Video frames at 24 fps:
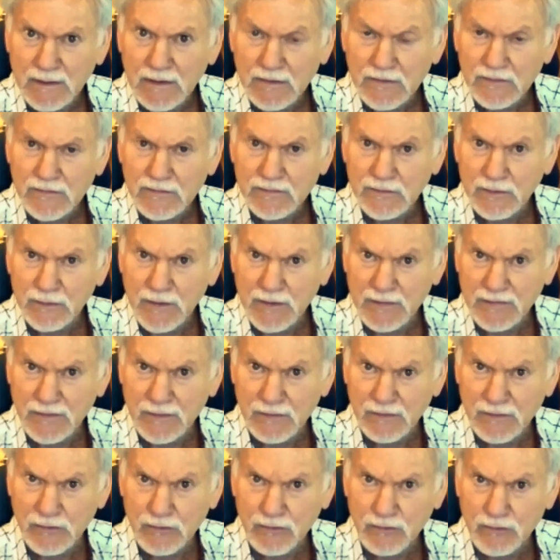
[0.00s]
so that
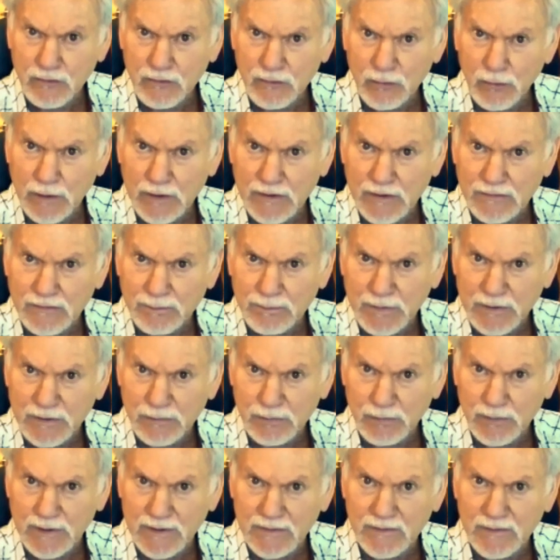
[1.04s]
there's a choice
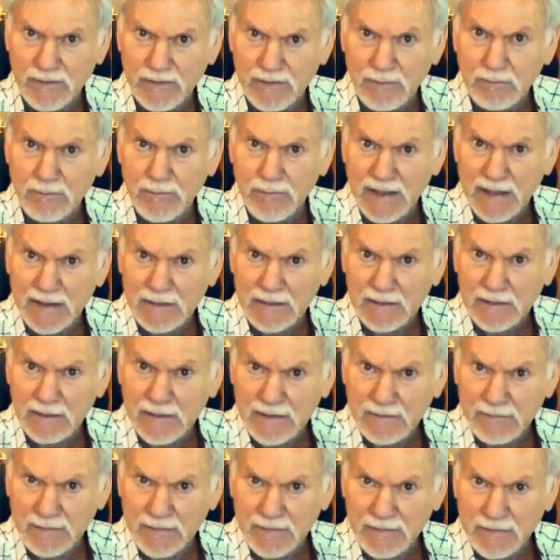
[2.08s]
between the man
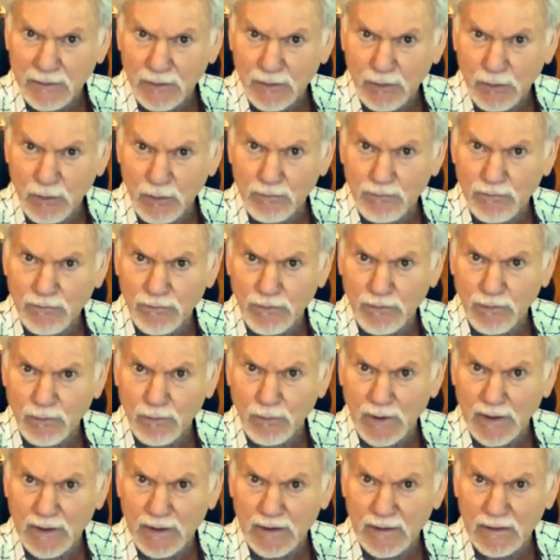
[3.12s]
leaving the home for a
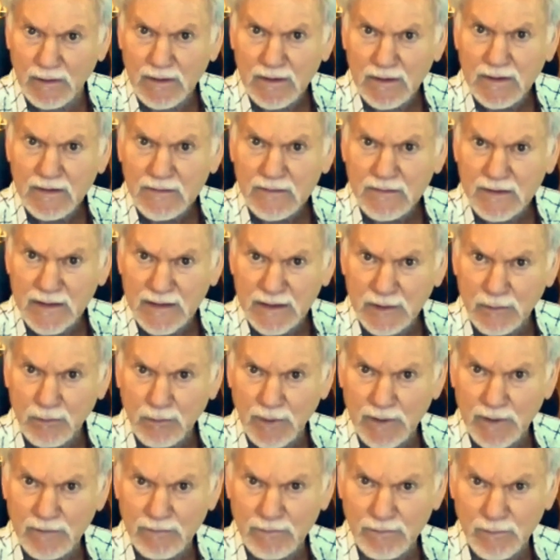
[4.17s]
while to get
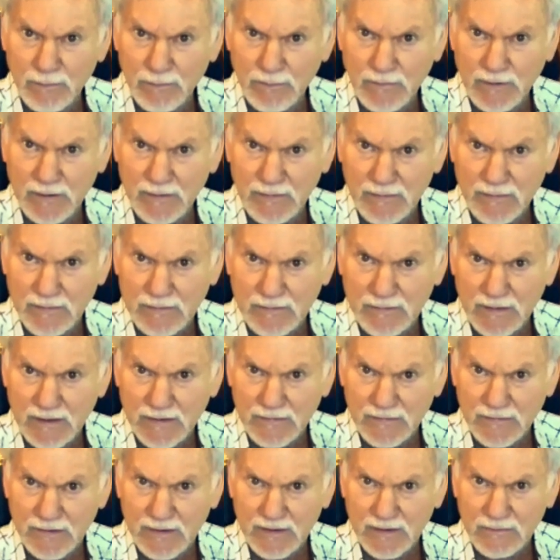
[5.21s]
away from the
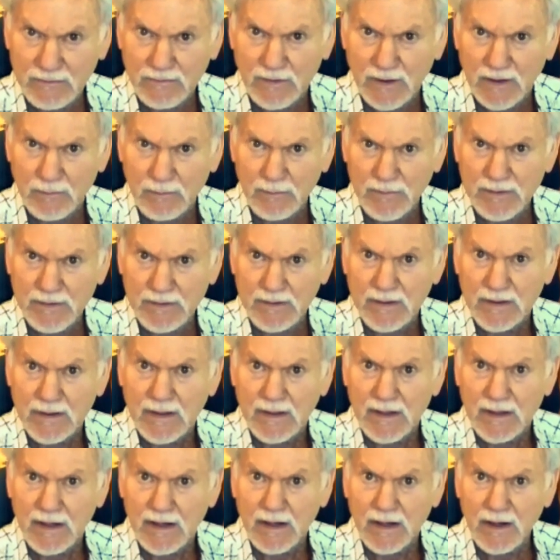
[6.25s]
toxic environment
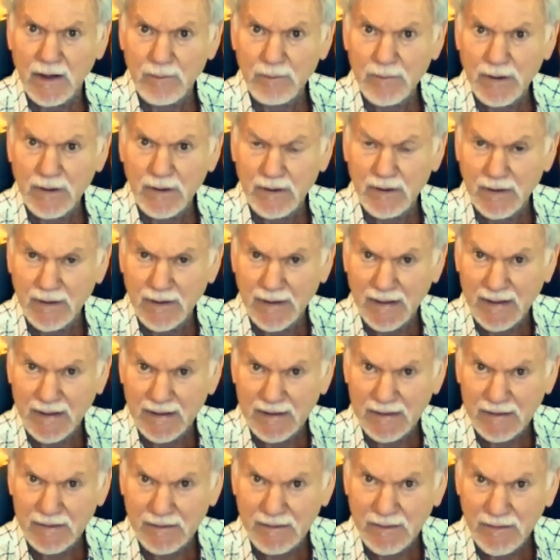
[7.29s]

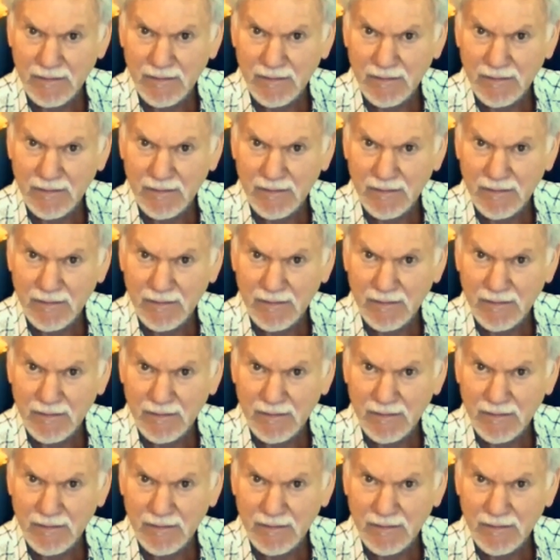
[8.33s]
and